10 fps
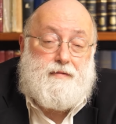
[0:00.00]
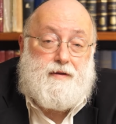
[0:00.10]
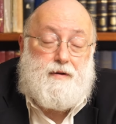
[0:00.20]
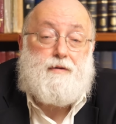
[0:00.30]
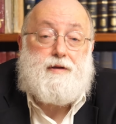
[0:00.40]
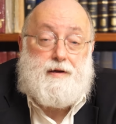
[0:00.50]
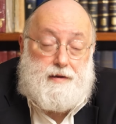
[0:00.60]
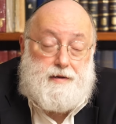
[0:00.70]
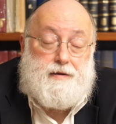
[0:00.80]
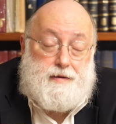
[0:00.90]
You know,
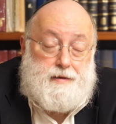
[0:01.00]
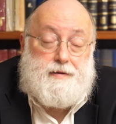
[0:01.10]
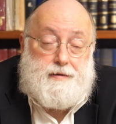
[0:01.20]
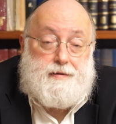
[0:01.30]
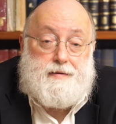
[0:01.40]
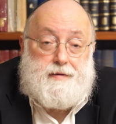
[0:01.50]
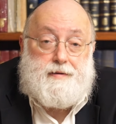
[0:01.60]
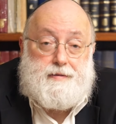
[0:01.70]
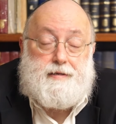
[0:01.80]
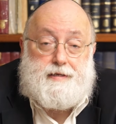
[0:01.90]
the,
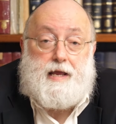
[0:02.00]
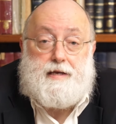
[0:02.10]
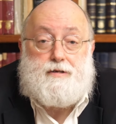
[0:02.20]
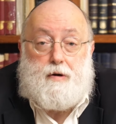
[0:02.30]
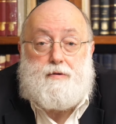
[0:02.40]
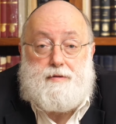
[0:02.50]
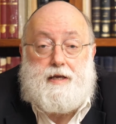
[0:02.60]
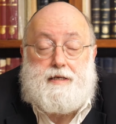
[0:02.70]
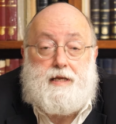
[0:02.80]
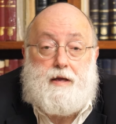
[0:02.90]
the sad joke would
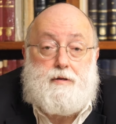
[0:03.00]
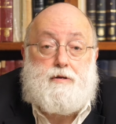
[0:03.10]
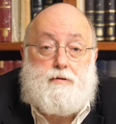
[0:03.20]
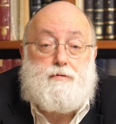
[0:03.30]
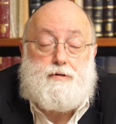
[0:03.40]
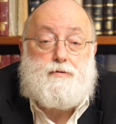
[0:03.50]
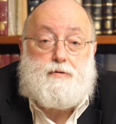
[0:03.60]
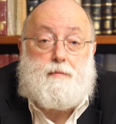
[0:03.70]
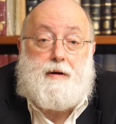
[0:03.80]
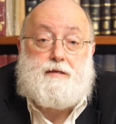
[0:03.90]
they say the two
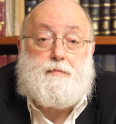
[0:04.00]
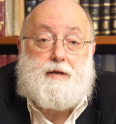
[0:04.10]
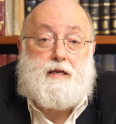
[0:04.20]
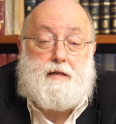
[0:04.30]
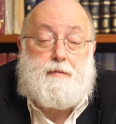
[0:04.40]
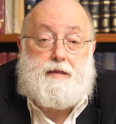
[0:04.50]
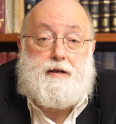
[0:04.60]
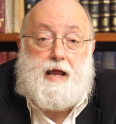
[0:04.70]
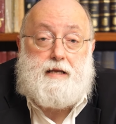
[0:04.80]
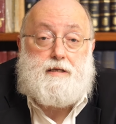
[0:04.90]
Jews are about to be killed by the
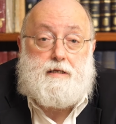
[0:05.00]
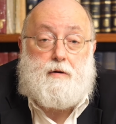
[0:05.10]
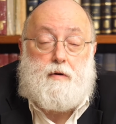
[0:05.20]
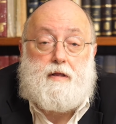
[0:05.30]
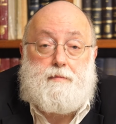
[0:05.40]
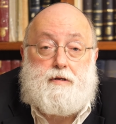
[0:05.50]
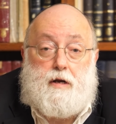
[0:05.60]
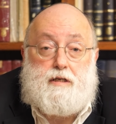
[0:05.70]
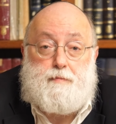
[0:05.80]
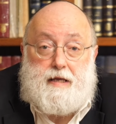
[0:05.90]
Nazis and one of them
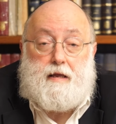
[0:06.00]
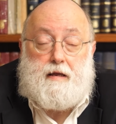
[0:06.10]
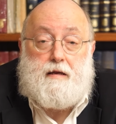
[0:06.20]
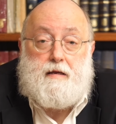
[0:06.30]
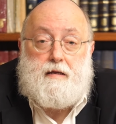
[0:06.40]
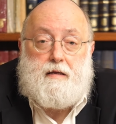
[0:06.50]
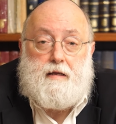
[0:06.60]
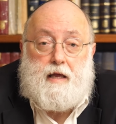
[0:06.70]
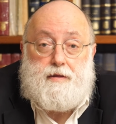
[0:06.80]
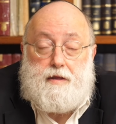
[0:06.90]
starts speaking
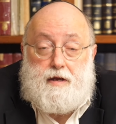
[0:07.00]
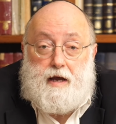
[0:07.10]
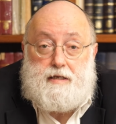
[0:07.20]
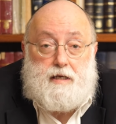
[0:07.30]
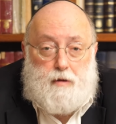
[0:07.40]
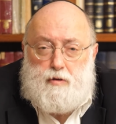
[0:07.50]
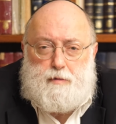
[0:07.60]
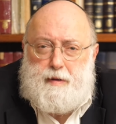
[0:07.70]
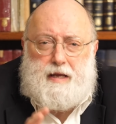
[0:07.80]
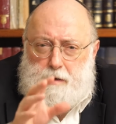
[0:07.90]
and the other guy says, don't
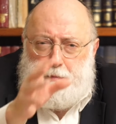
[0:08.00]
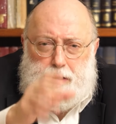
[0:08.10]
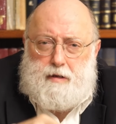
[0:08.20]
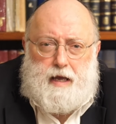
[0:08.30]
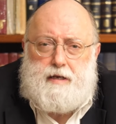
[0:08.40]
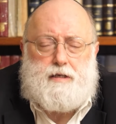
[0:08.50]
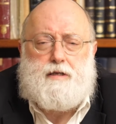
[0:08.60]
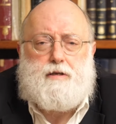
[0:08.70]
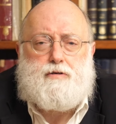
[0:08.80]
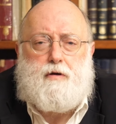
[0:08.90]
speak, you, you'll get us
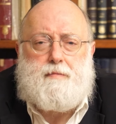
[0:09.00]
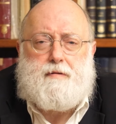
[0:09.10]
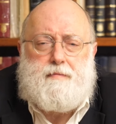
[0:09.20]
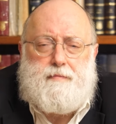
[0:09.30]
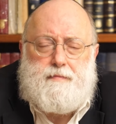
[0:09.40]
into trouble.